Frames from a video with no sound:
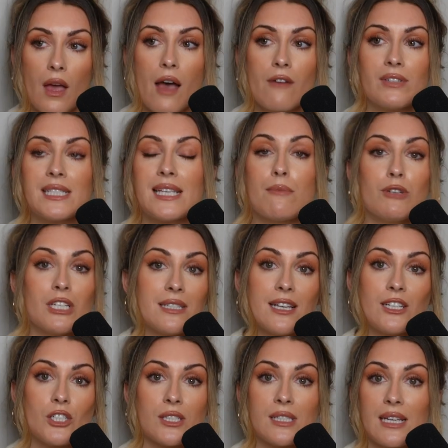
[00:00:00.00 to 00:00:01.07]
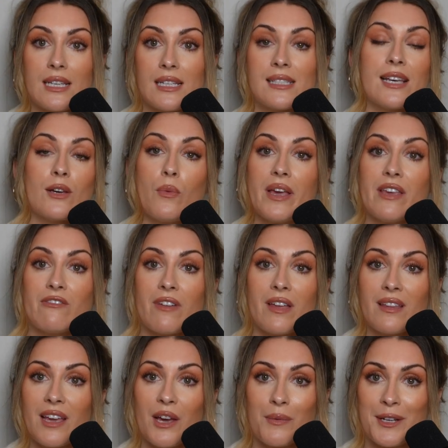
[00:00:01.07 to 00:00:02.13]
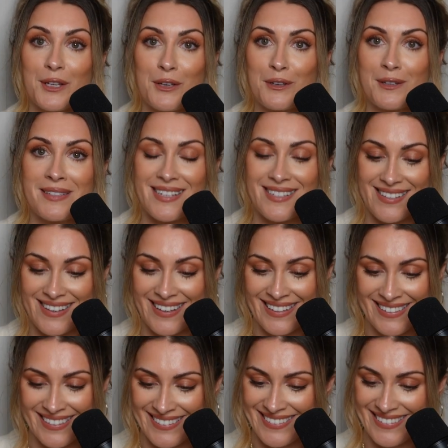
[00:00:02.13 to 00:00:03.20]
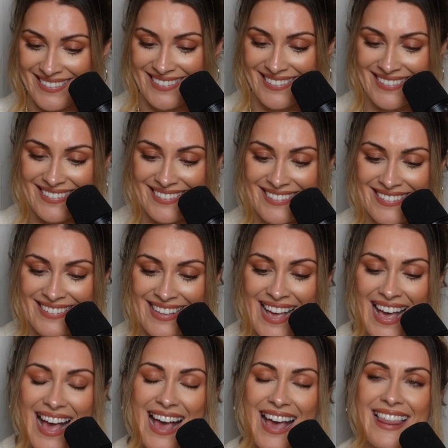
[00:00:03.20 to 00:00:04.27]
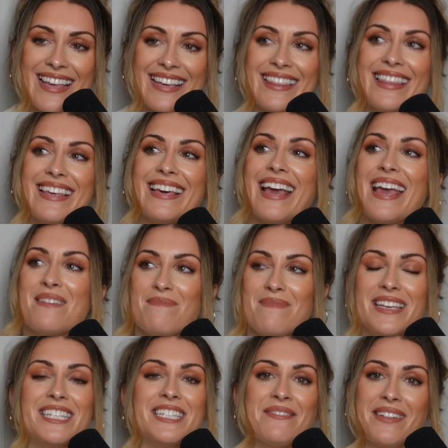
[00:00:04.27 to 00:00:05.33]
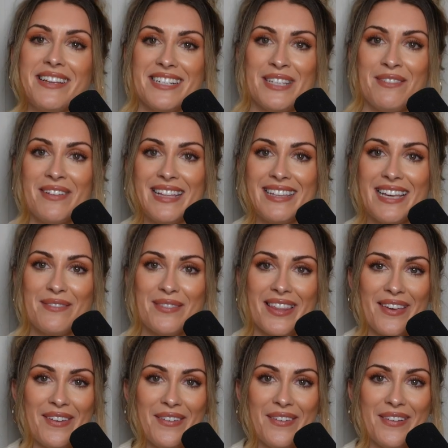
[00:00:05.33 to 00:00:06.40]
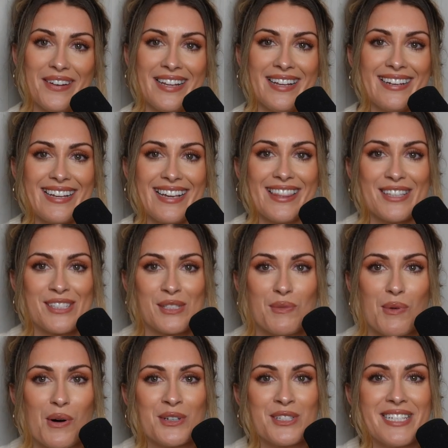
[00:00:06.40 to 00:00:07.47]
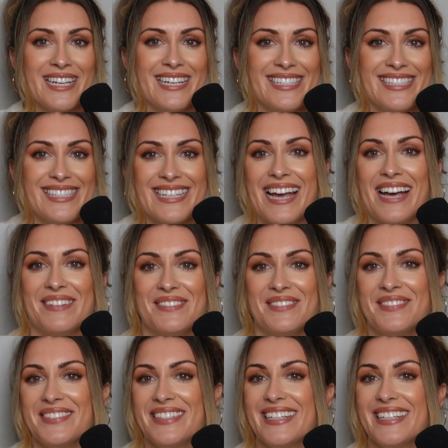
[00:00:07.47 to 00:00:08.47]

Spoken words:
For some reason, I just think it's like way funnier when a girl does it. I think the image of it is funnier with a girl, like the squatting down.